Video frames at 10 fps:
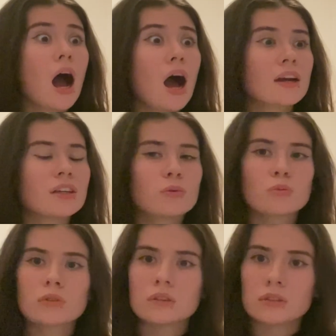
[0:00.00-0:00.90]
Oh, he
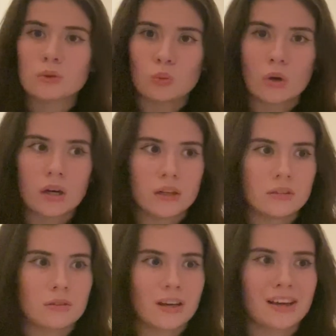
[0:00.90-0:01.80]
was the one
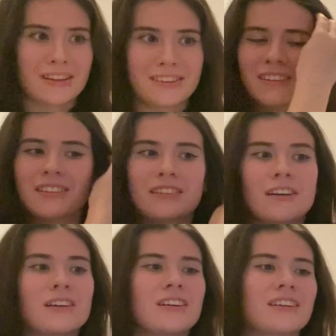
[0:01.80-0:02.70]
to add
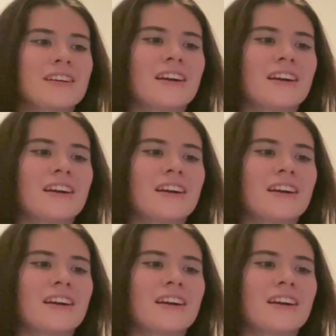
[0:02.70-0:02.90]
scar.